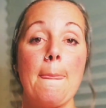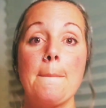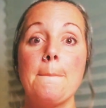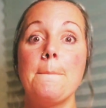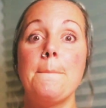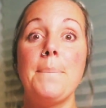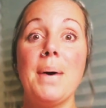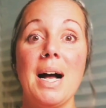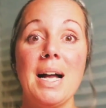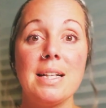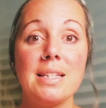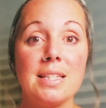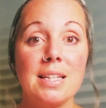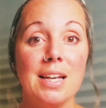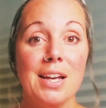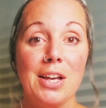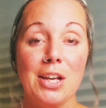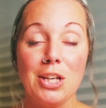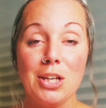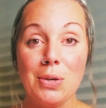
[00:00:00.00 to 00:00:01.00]
But
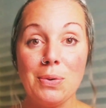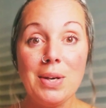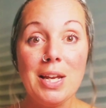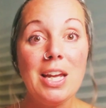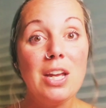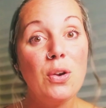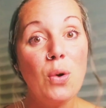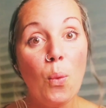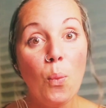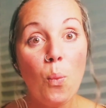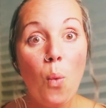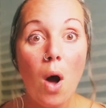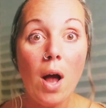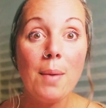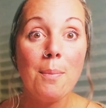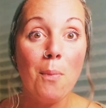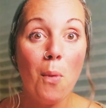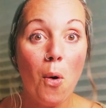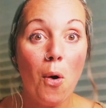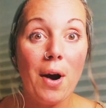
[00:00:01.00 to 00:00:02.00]
you need
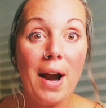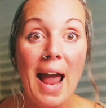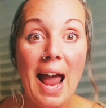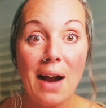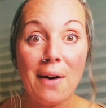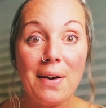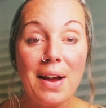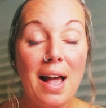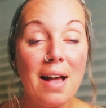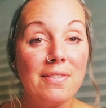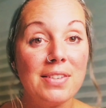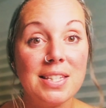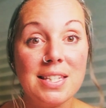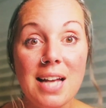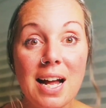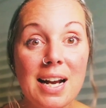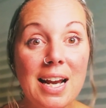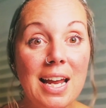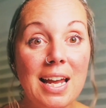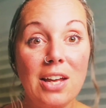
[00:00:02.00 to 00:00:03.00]
one more area of study.